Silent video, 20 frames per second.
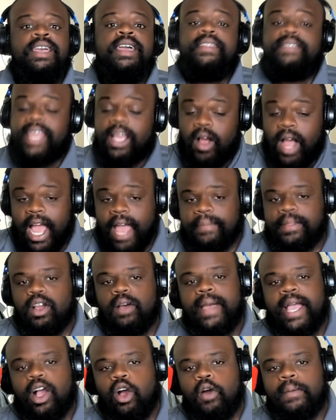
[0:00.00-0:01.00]
They're going to have to go
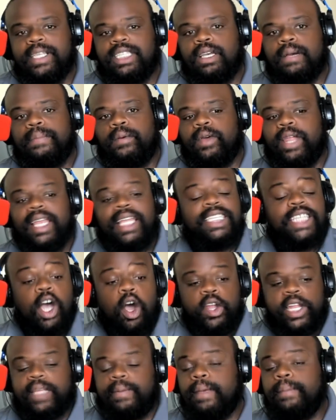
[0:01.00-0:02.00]
back home at some point. Unless
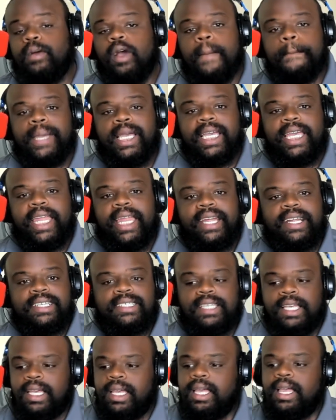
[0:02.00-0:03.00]
all these people are billionaires,
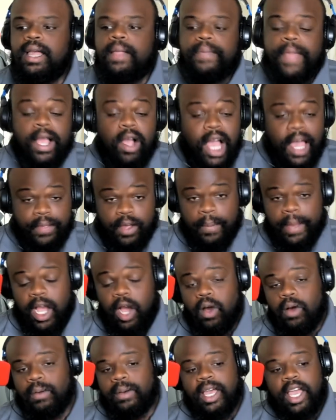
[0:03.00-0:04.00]
they're going to have to go back
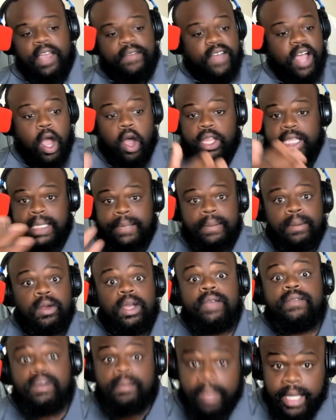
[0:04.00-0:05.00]
home. If all these people are
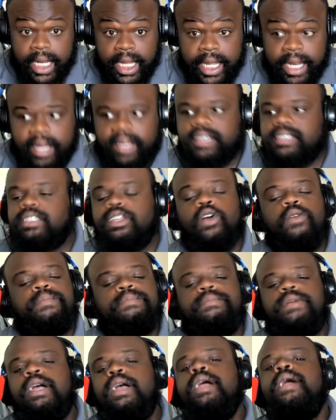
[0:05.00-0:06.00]
even millionaires,
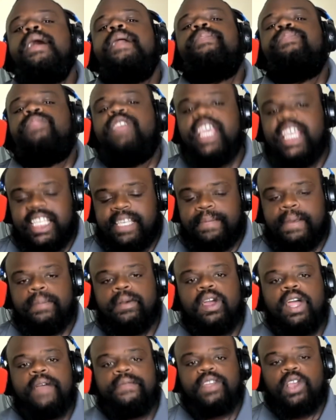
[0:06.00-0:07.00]
nope. These people are
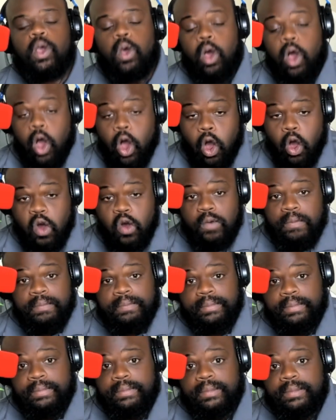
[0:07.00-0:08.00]
going to have to go home
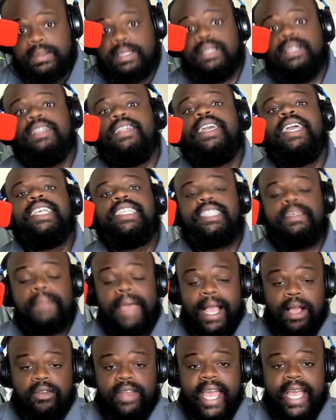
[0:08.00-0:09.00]
and sit
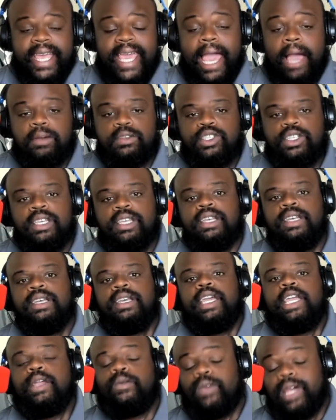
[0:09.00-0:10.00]
back on that couch
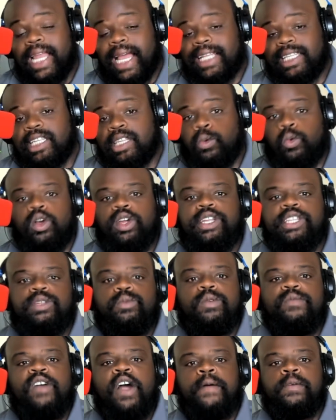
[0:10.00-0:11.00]
and realize that the world doesn't
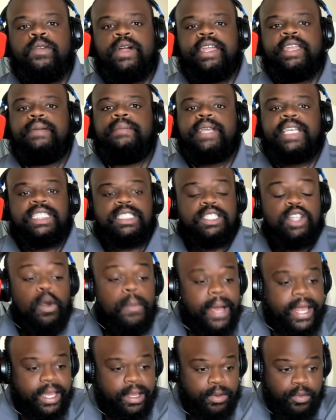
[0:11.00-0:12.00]
revolve around them because
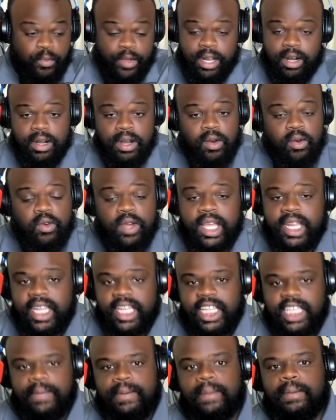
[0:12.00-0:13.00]
nobody, we don't know who any of
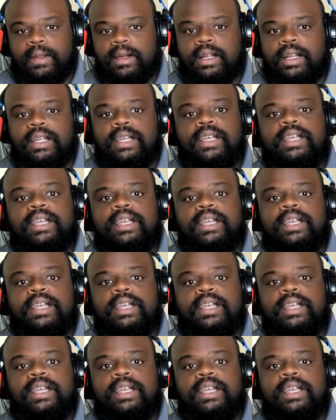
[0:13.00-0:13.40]
these people are.